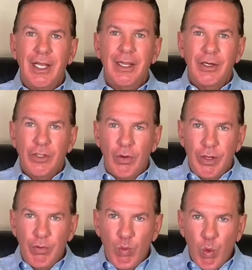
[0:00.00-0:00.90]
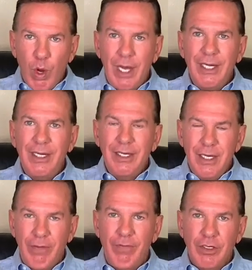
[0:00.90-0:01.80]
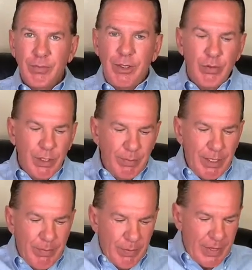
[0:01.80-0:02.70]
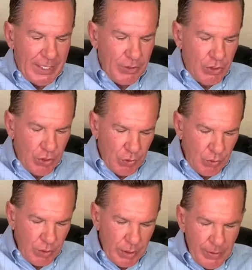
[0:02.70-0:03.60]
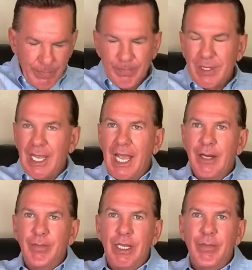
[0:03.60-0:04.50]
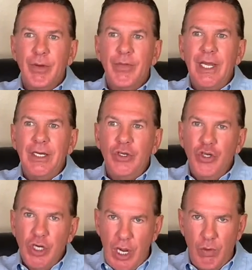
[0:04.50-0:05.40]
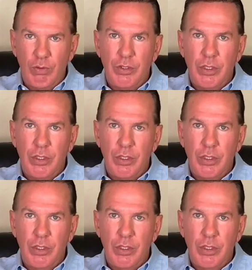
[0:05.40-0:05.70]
There's only one difference between people that do and people that don't.